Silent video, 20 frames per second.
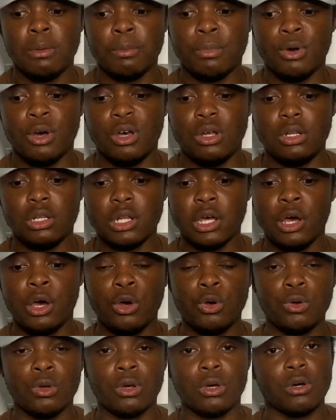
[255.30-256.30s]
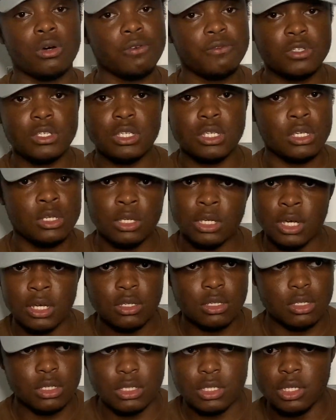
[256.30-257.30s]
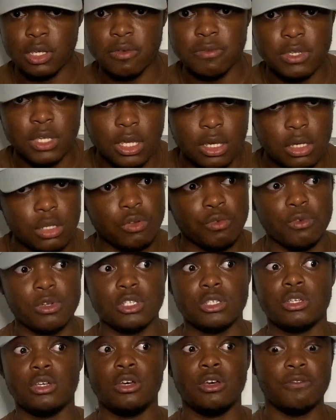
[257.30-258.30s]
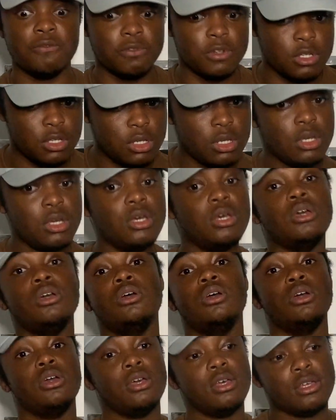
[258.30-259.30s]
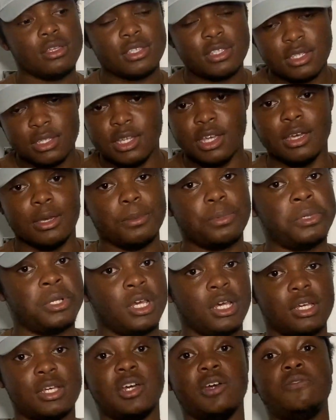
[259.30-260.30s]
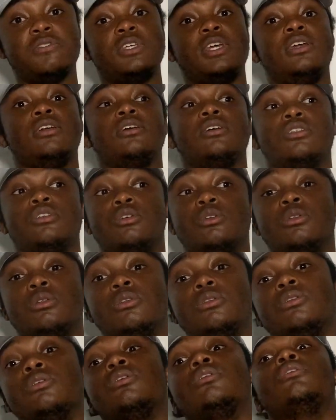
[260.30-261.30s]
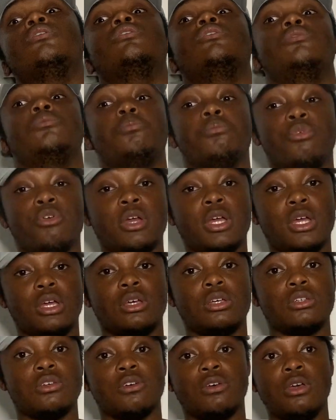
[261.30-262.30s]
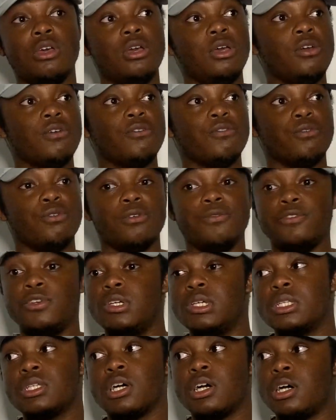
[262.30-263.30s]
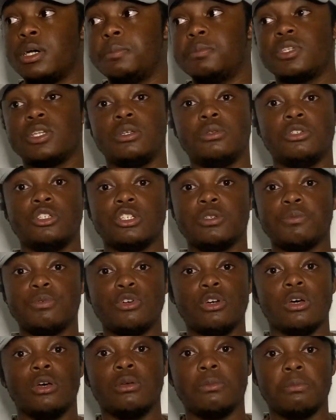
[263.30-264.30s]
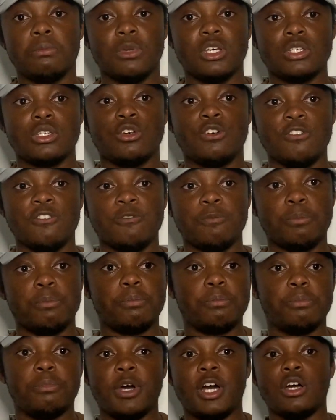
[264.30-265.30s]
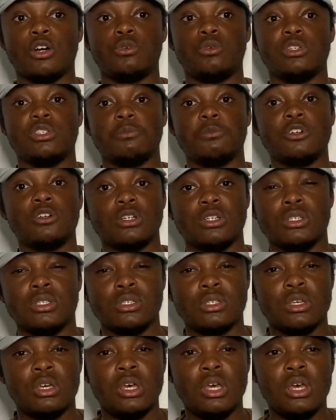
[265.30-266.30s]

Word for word: But now, obviously, you guys can see I've taken a reserved step. Like I've taken a long break for a few times and just put myself backwards because